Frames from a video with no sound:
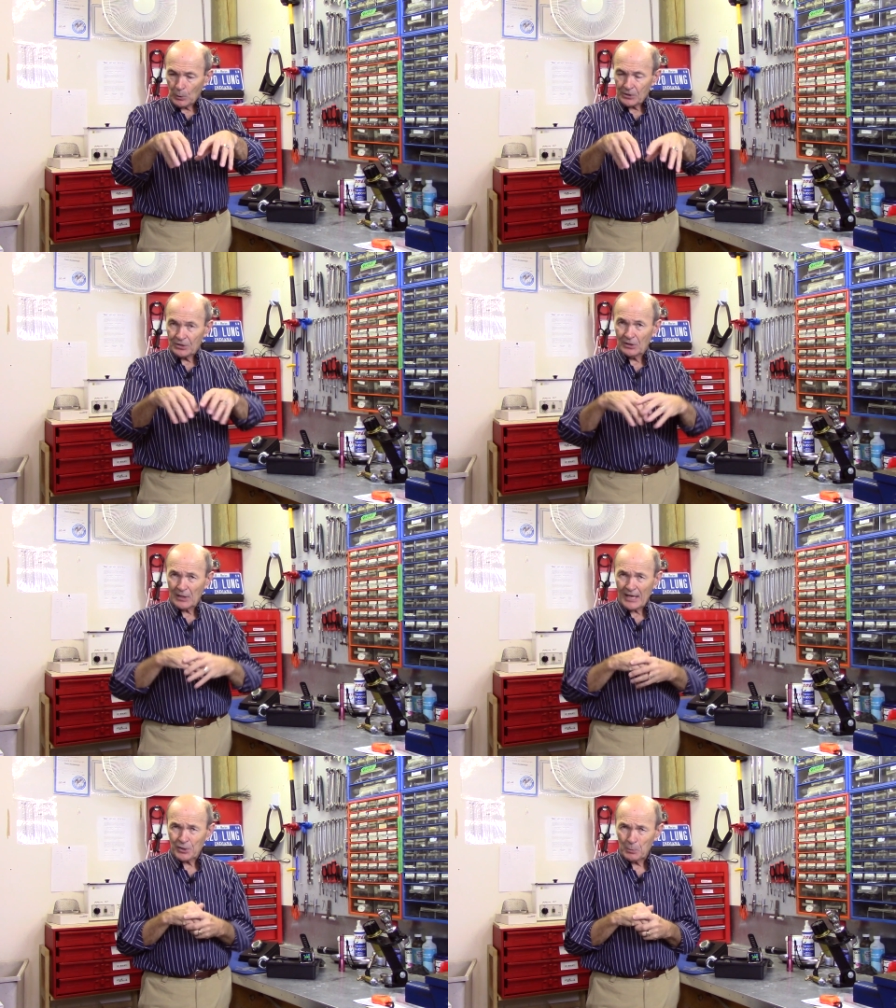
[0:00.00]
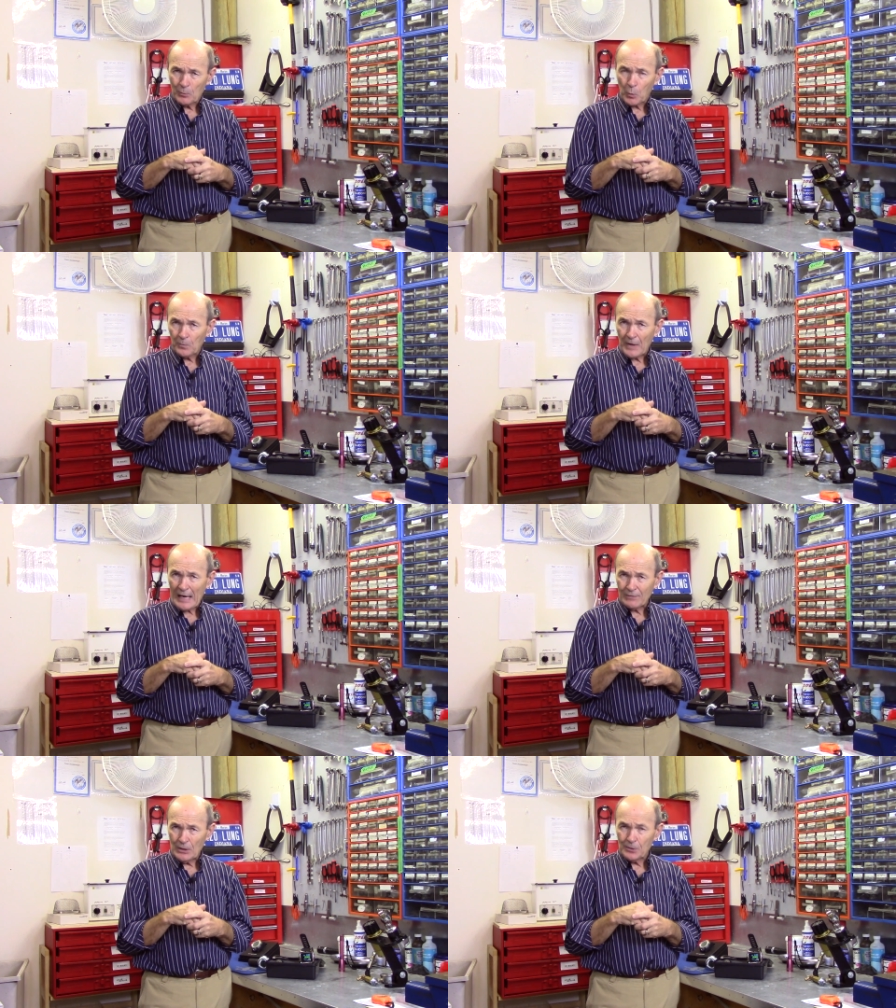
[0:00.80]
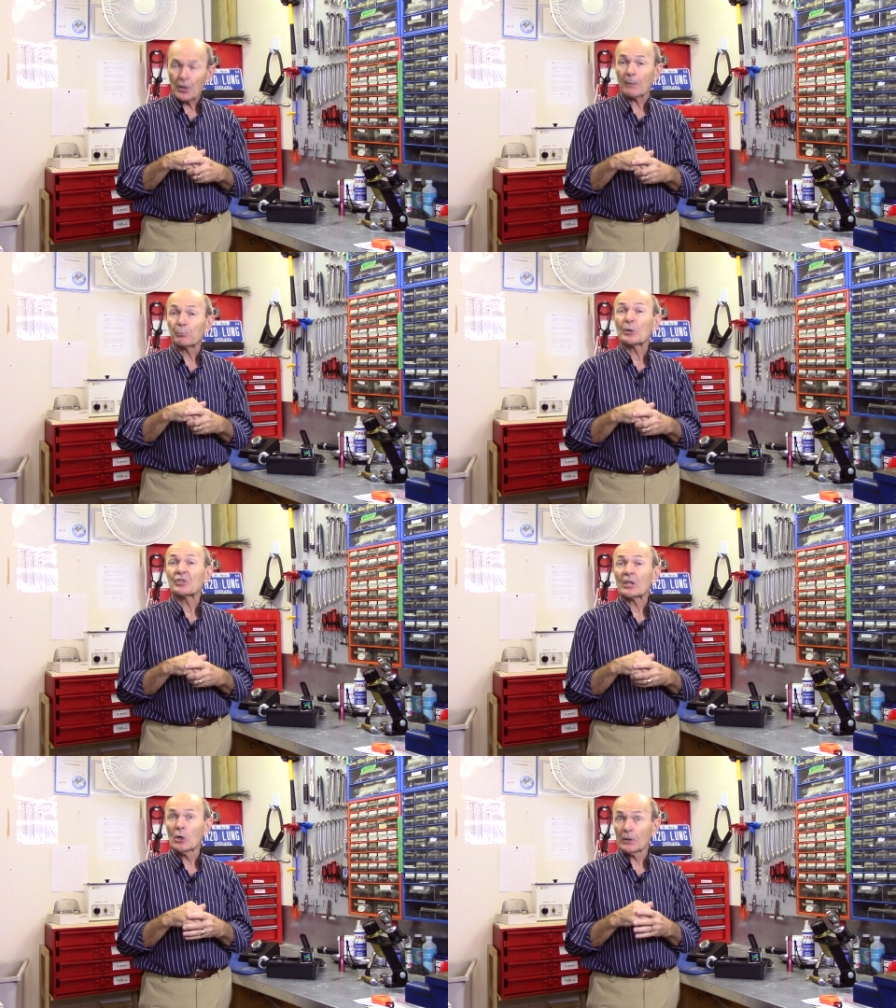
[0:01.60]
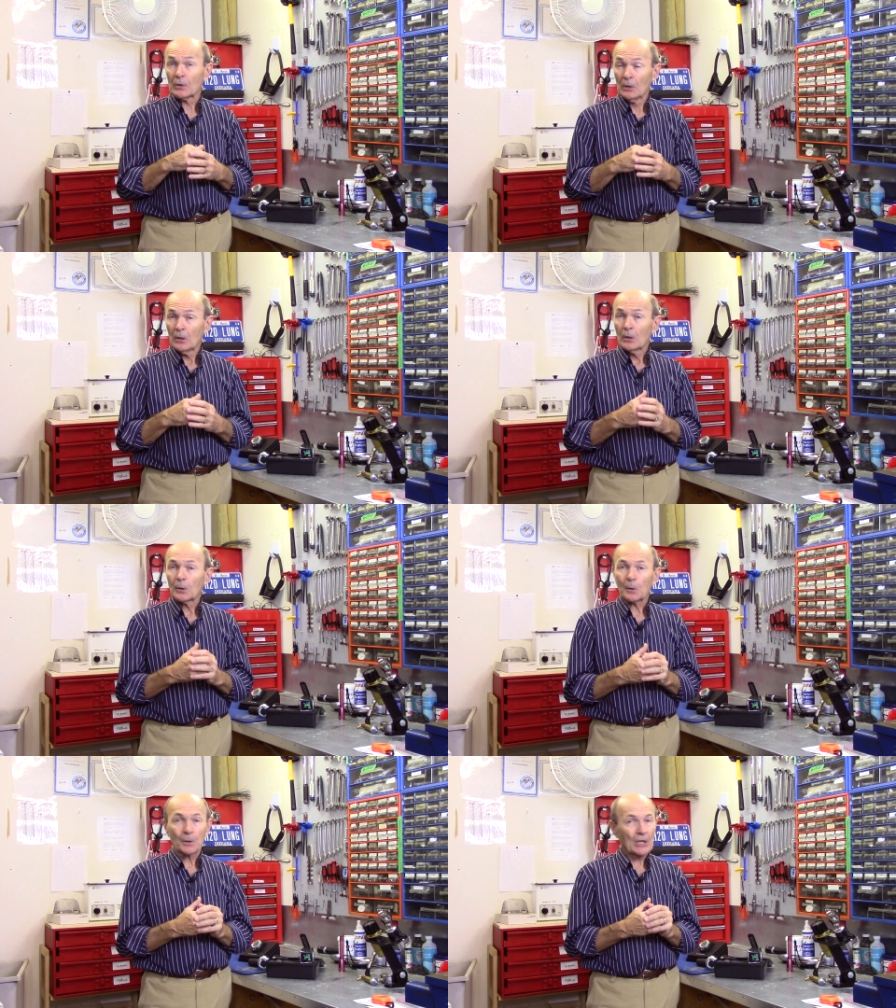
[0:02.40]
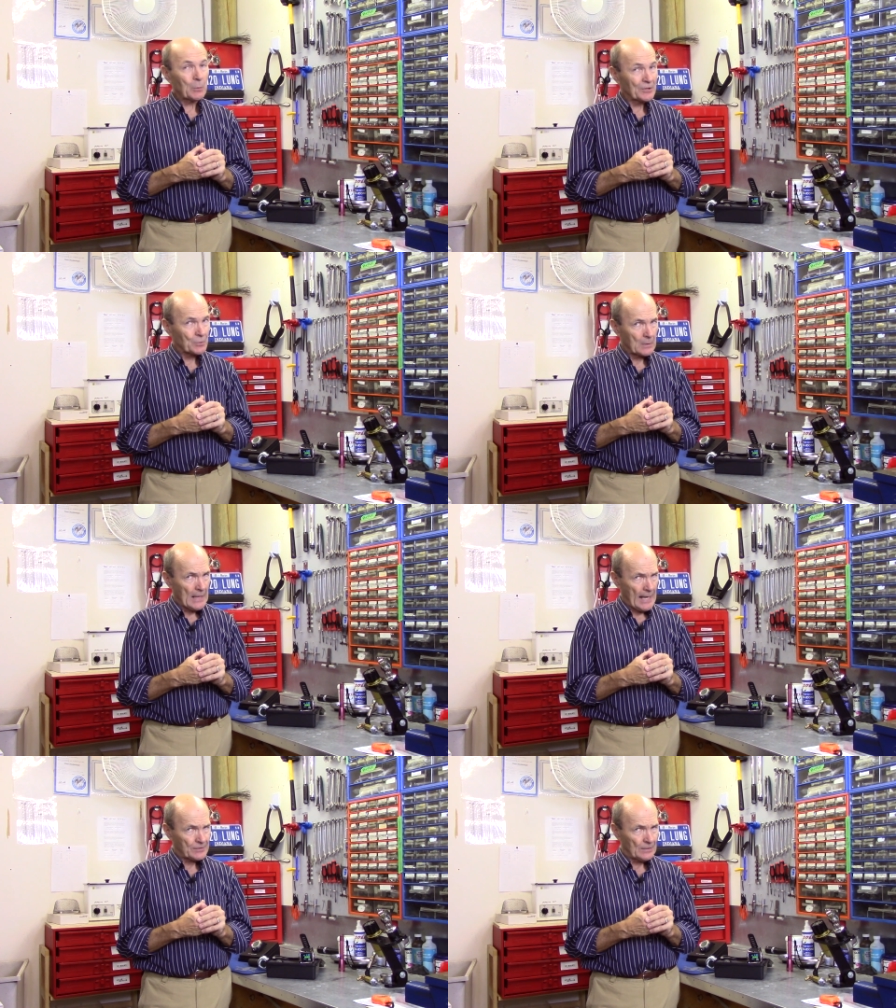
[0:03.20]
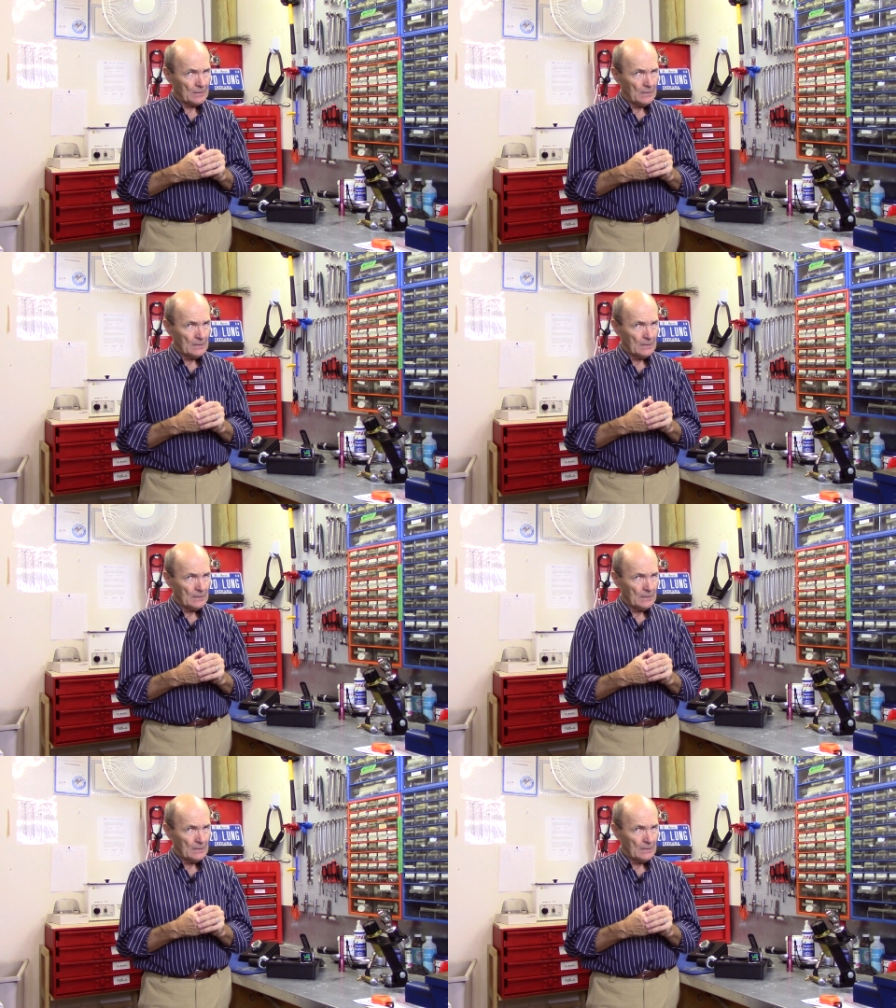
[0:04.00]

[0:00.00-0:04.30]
purchased in the last three or four, five years are pretty good. Earlier ones were not.